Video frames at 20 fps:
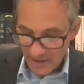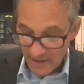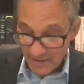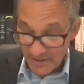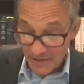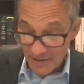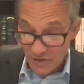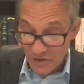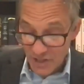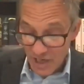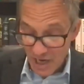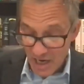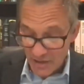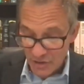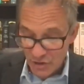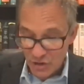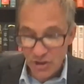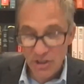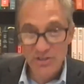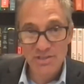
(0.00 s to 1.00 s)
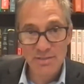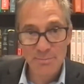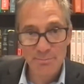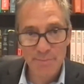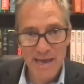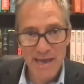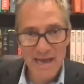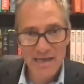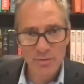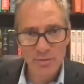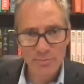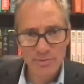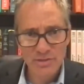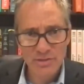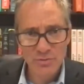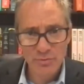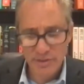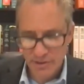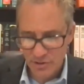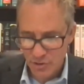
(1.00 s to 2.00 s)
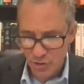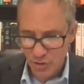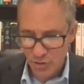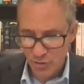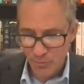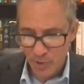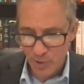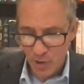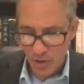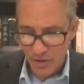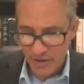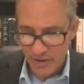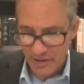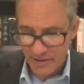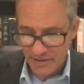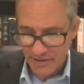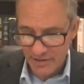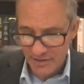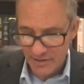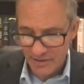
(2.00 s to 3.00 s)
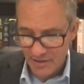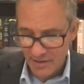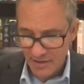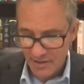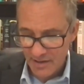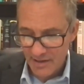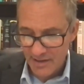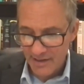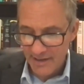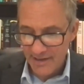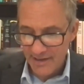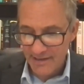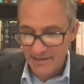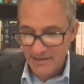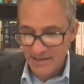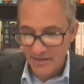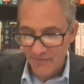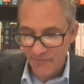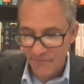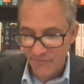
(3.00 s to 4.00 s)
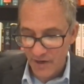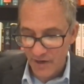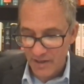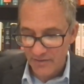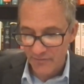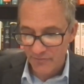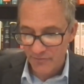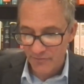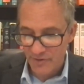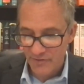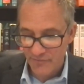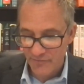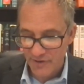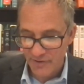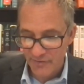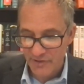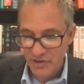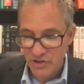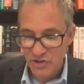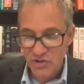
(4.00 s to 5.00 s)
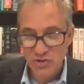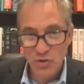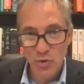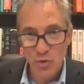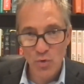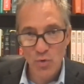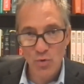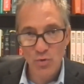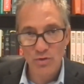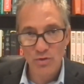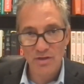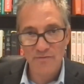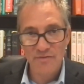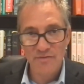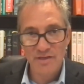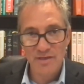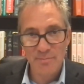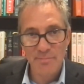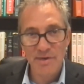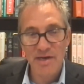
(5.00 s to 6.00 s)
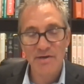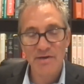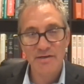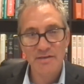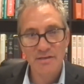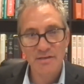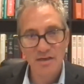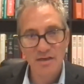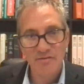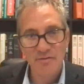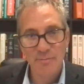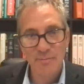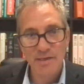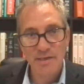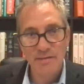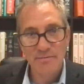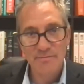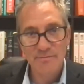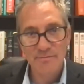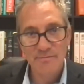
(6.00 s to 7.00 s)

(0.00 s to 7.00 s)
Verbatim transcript: It is not just a battle between two parties. It is a fight for the very soul of the American government.